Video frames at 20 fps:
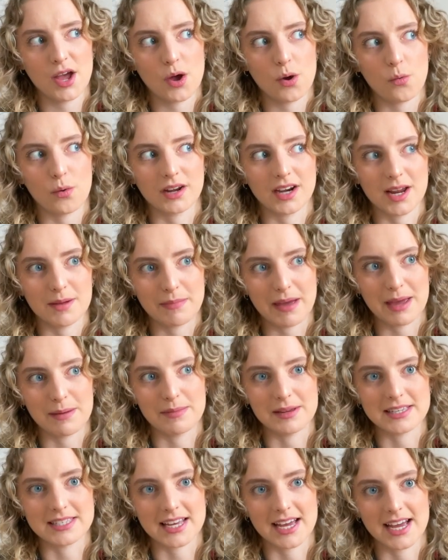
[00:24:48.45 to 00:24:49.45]
when I
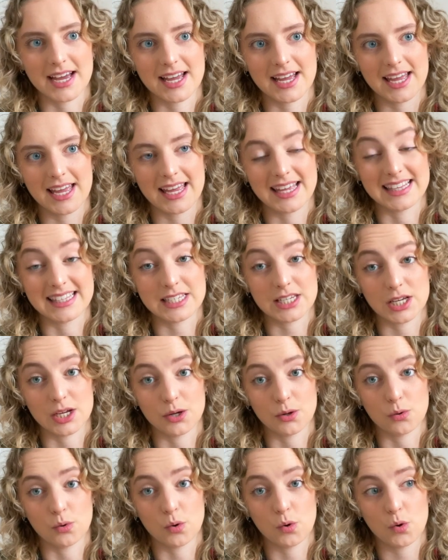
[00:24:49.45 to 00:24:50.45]
babysat
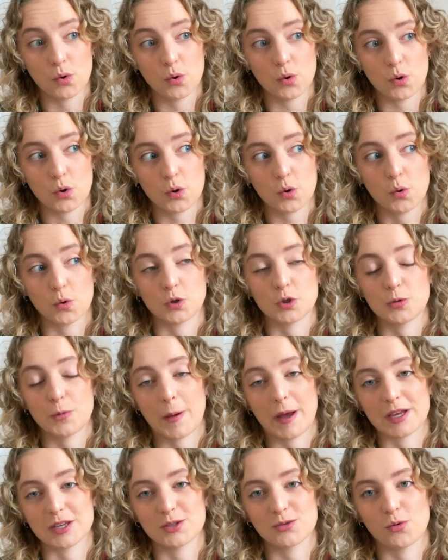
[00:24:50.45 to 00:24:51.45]
until
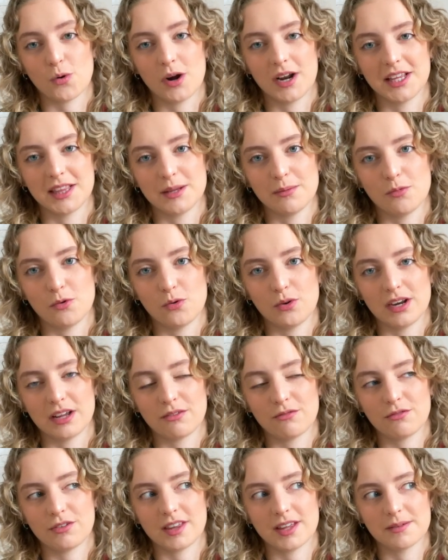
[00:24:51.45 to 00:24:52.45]
1:15 in the
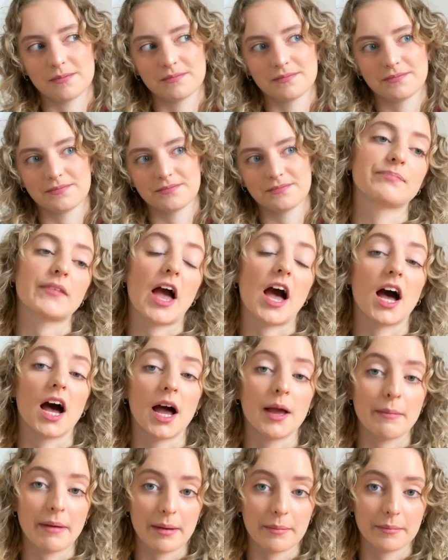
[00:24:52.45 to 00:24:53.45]
morning for them.
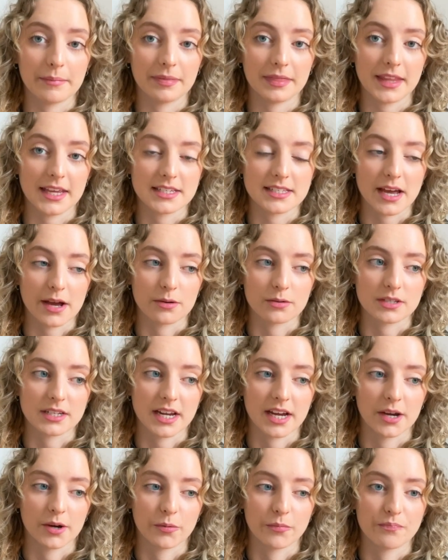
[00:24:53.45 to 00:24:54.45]
I'm at this house
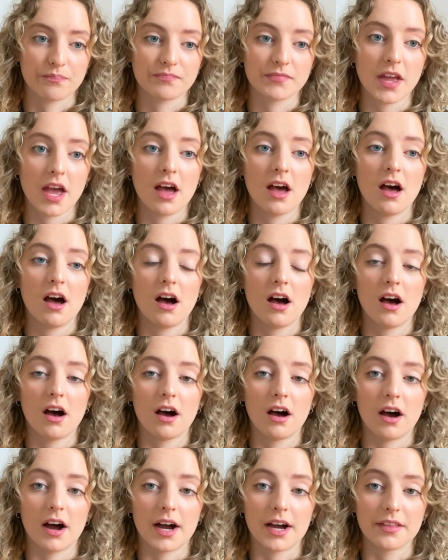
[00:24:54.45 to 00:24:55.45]
now.
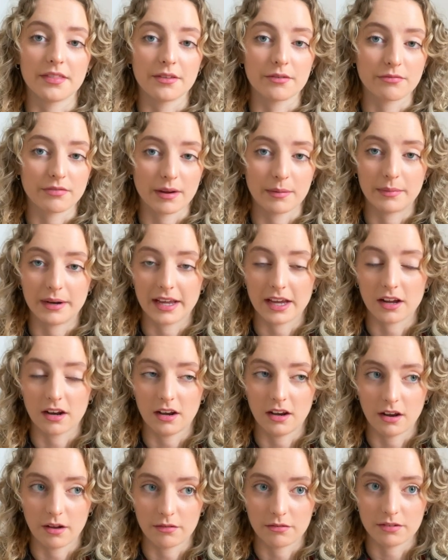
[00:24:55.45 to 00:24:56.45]
The family are
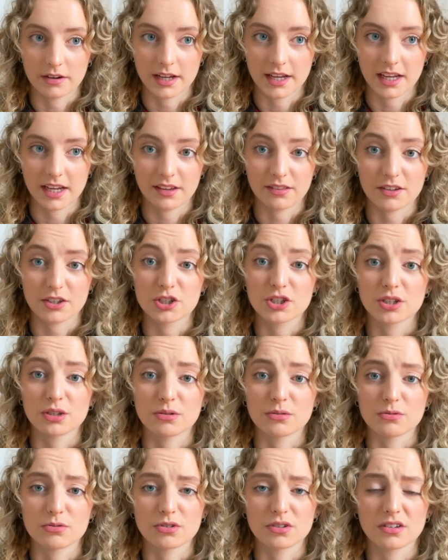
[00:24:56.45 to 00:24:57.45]
lovely. The
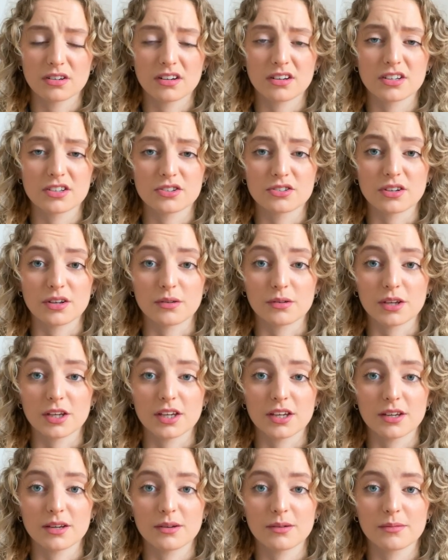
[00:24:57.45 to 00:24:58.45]
children are so
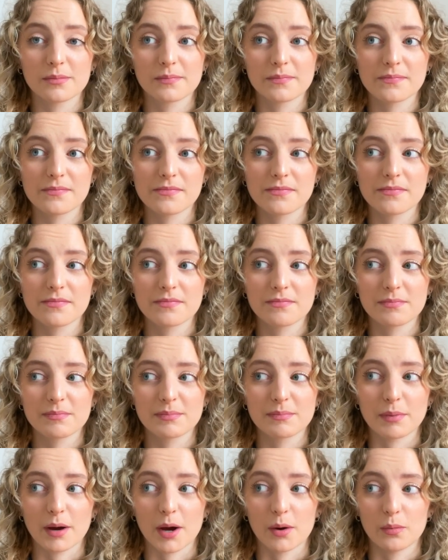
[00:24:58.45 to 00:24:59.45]
cute.
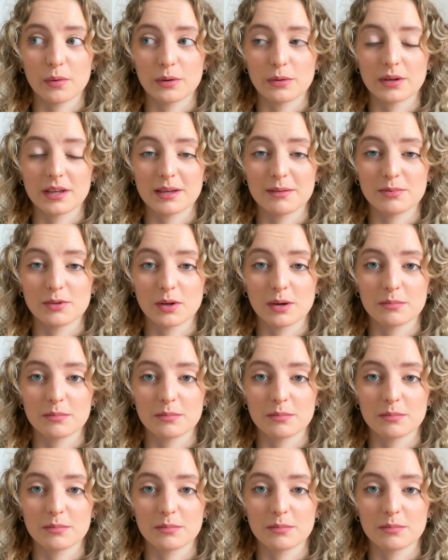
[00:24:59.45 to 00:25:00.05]
But I will keep you